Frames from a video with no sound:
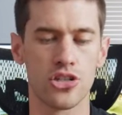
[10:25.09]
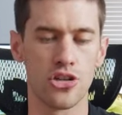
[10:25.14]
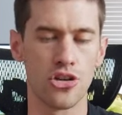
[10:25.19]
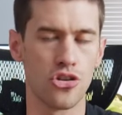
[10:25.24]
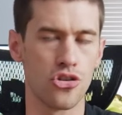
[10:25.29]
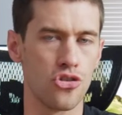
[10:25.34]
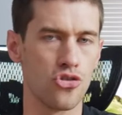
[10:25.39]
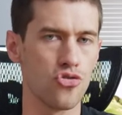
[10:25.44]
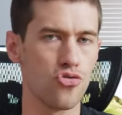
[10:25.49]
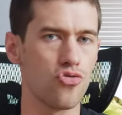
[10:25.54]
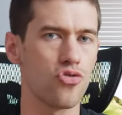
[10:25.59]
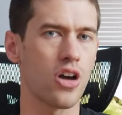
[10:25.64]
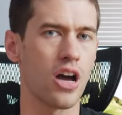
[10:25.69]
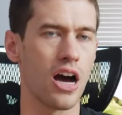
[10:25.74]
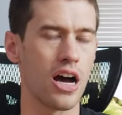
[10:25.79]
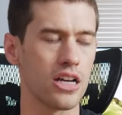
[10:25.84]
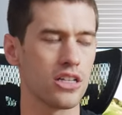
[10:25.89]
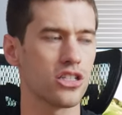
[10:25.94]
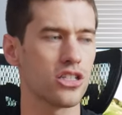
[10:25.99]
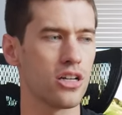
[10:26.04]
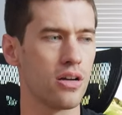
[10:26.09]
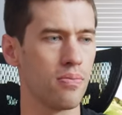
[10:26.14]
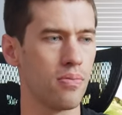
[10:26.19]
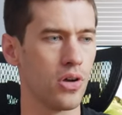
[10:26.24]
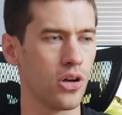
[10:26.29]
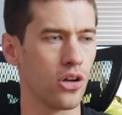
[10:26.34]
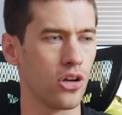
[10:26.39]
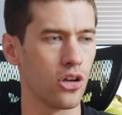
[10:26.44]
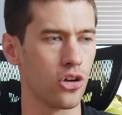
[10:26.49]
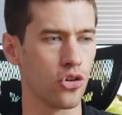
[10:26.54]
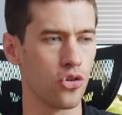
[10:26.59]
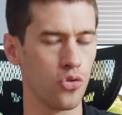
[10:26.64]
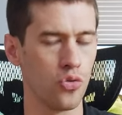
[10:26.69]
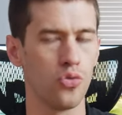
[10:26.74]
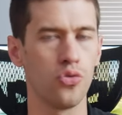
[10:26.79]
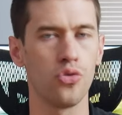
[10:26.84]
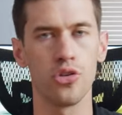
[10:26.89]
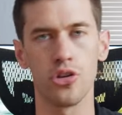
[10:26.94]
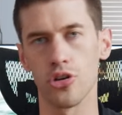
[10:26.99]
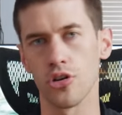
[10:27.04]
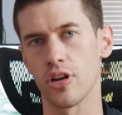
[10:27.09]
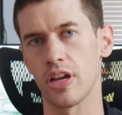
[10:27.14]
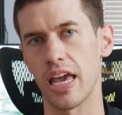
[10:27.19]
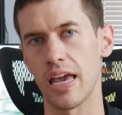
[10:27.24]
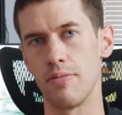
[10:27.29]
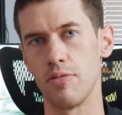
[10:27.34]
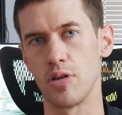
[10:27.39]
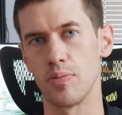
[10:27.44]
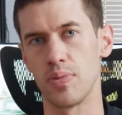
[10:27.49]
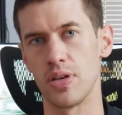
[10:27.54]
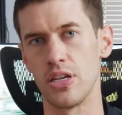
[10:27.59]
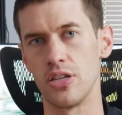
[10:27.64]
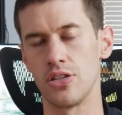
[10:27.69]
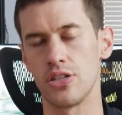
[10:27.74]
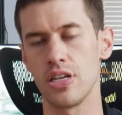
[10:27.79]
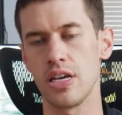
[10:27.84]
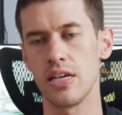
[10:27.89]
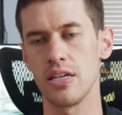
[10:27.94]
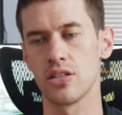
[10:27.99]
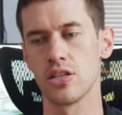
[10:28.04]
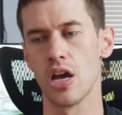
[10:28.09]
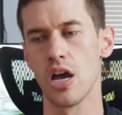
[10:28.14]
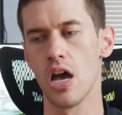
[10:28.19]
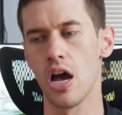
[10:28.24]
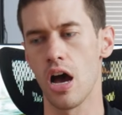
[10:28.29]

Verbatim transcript: Do you custom cool your gaming PCs.